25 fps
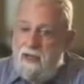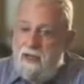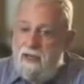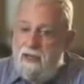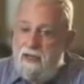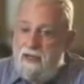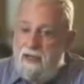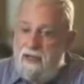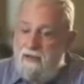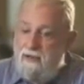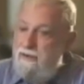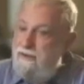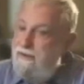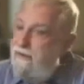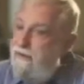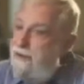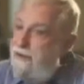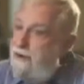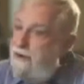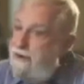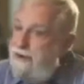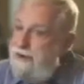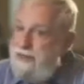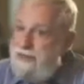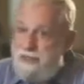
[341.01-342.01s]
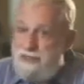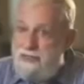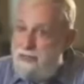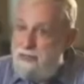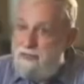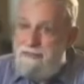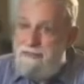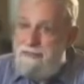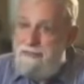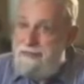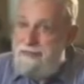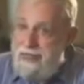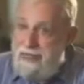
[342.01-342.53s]
They were very
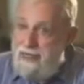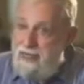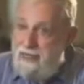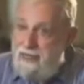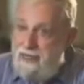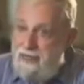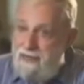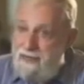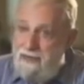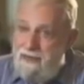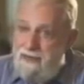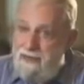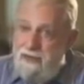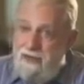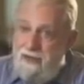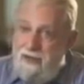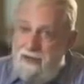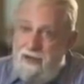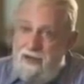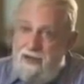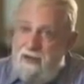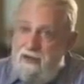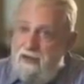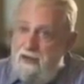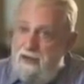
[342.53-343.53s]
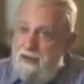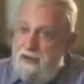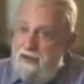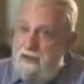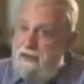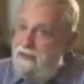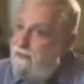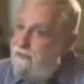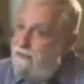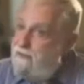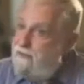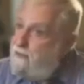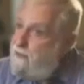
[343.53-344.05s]
disobedient. They
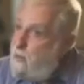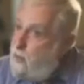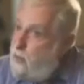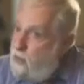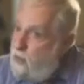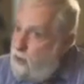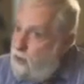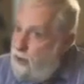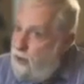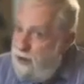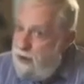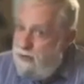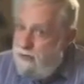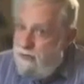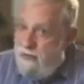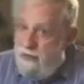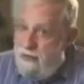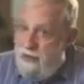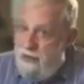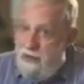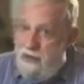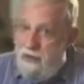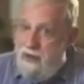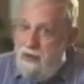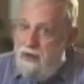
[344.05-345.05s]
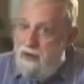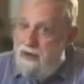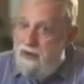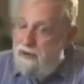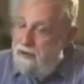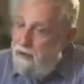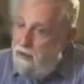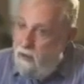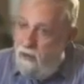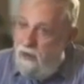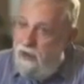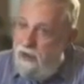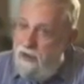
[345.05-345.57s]
didn't form
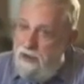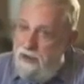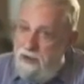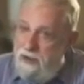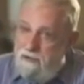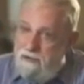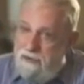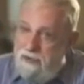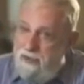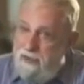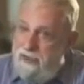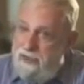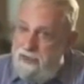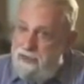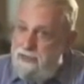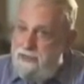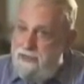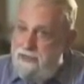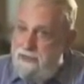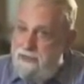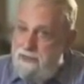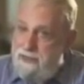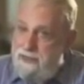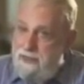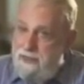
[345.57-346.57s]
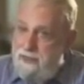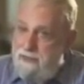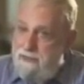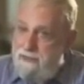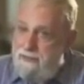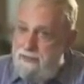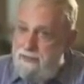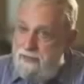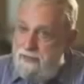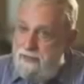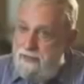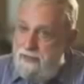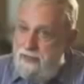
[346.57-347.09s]
loyal
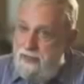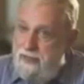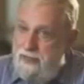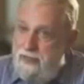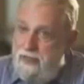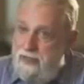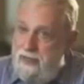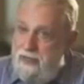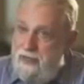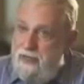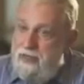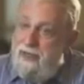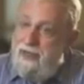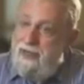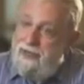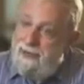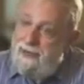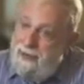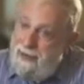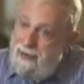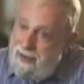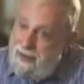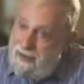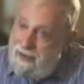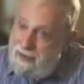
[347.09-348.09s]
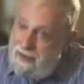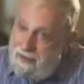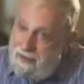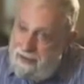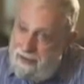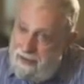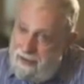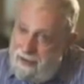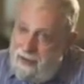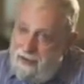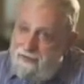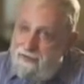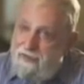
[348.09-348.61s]
relationships. And then
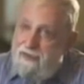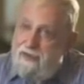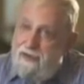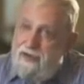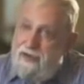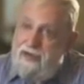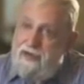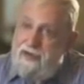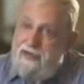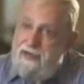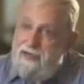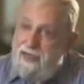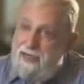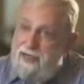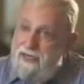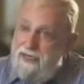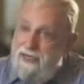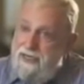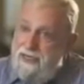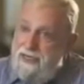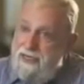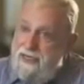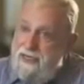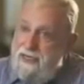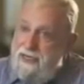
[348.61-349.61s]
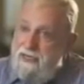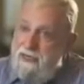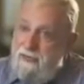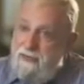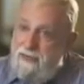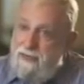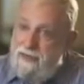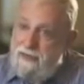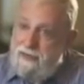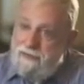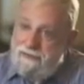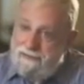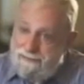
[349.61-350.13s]
after age 18,
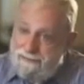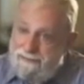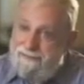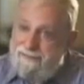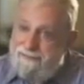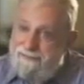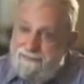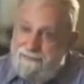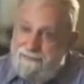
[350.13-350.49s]
when